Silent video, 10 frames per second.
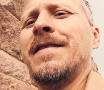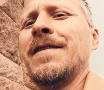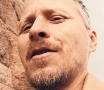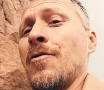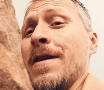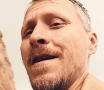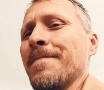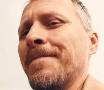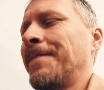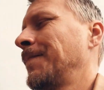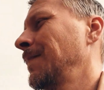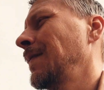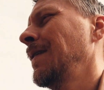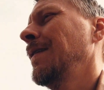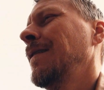your own name,
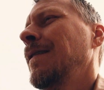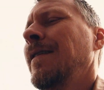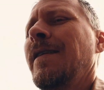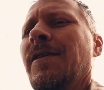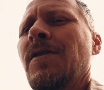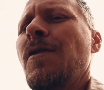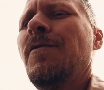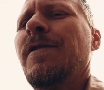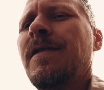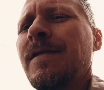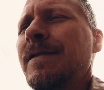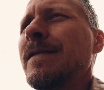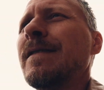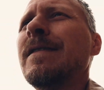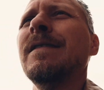your own
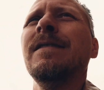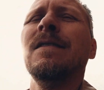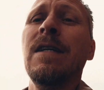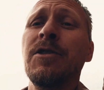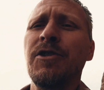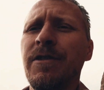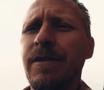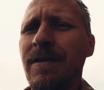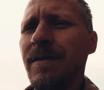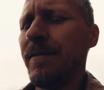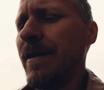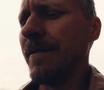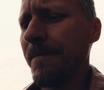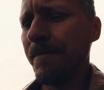legend, right?